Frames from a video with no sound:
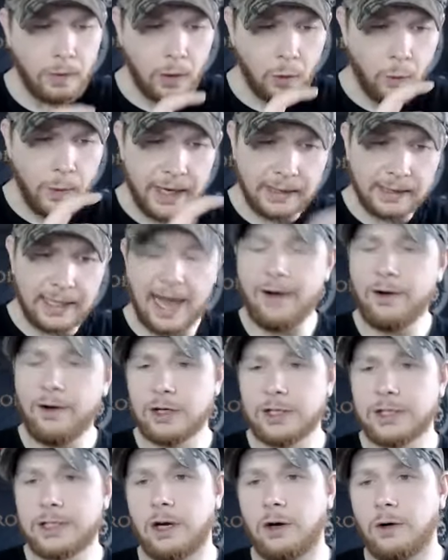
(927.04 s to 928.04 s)
we allowed
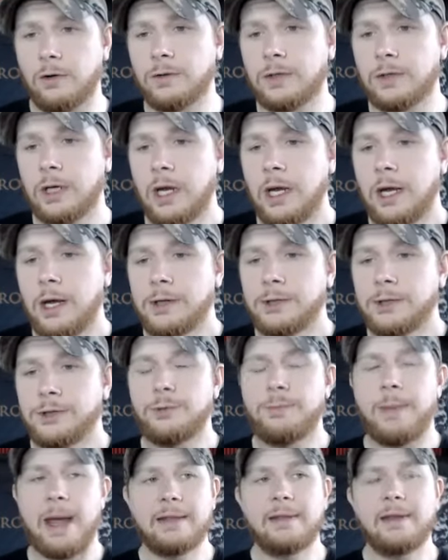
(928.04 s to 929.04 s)
ourselves
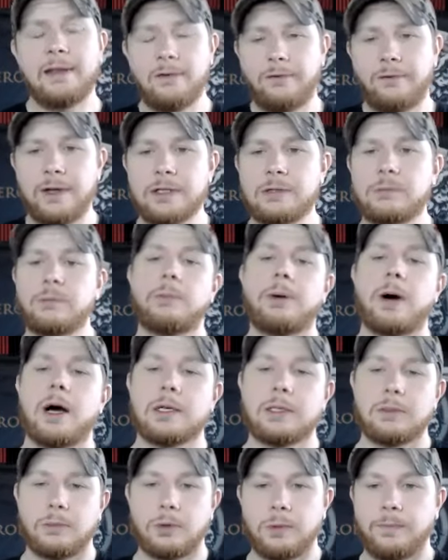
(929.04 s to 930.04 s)
to make the infeasible
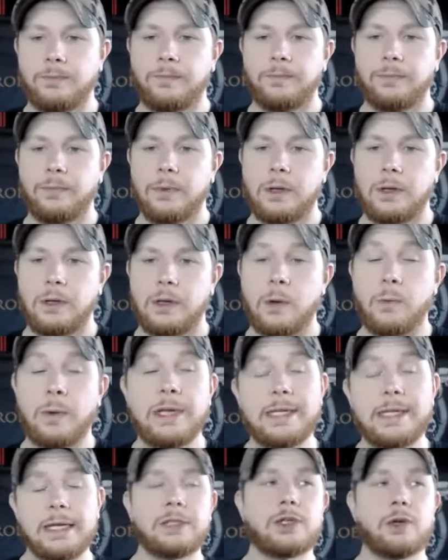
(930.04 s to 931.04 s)
possible. And
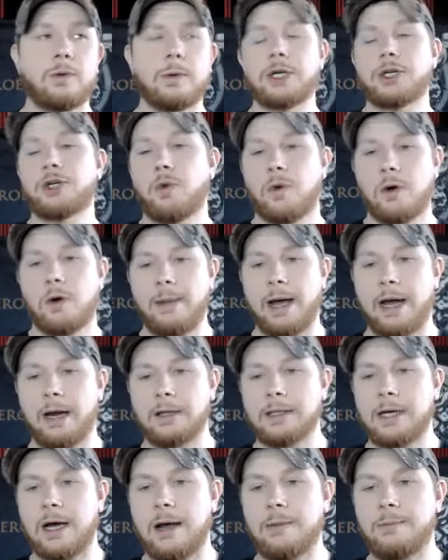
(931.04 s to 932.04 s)
we did so in a shorter amount
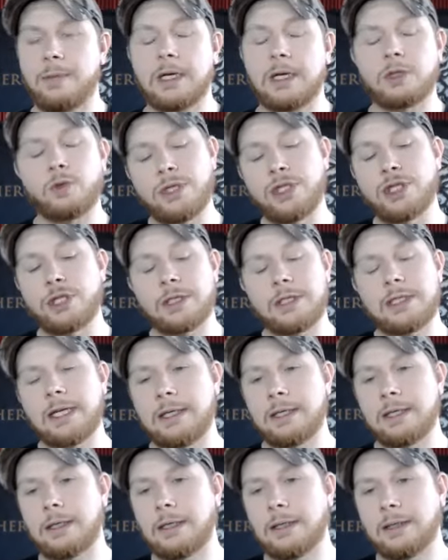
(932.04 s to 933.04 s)
of time because we just
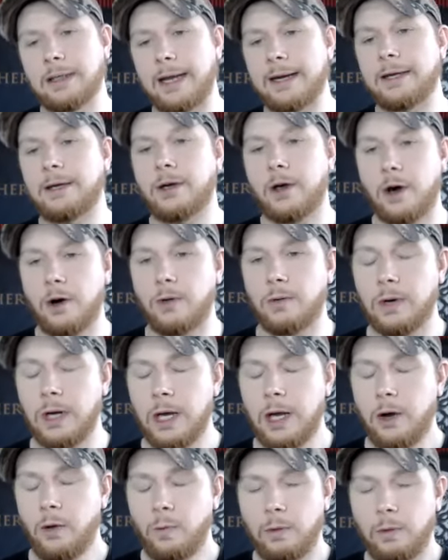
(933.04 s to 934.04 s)
didn't let it go
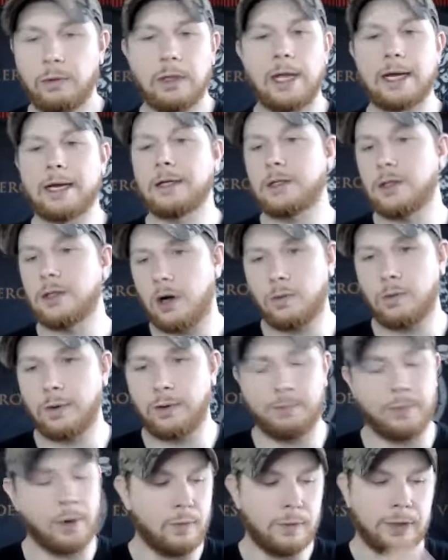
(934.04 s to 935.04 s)
we were like a dog
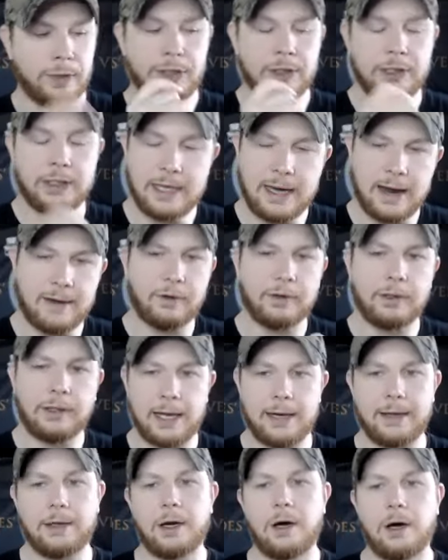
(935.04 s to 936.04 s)
with a bone, just never
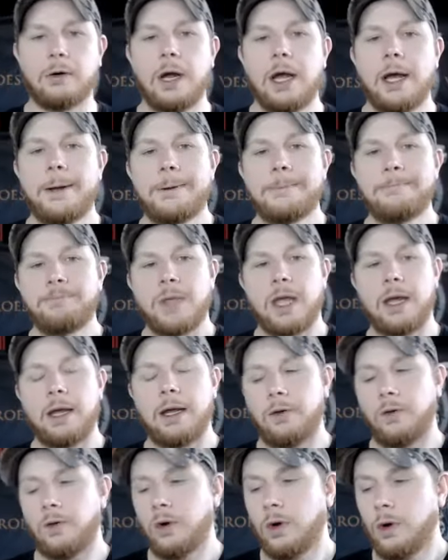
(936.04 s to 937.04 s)
let it go.
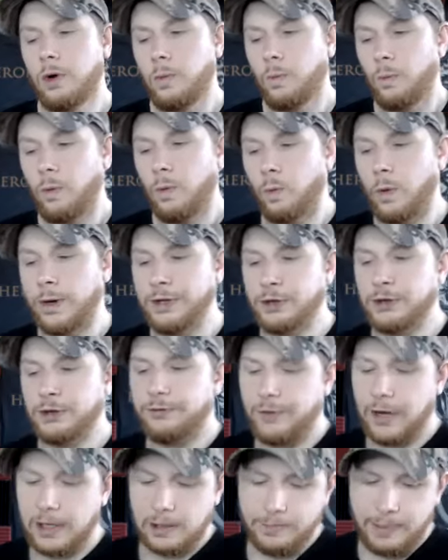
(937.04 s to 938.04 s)
And when you're
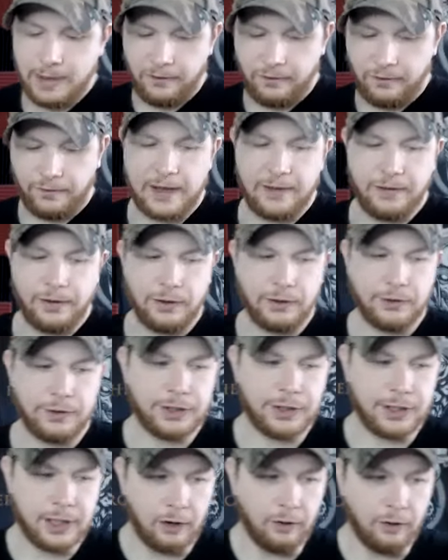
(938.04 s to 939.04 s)
developing faith in
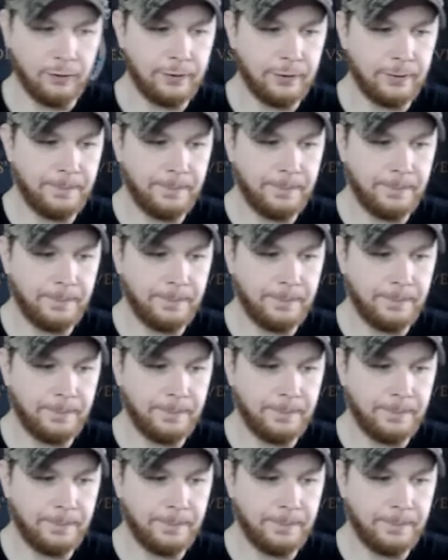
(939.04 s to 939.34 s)
yourself,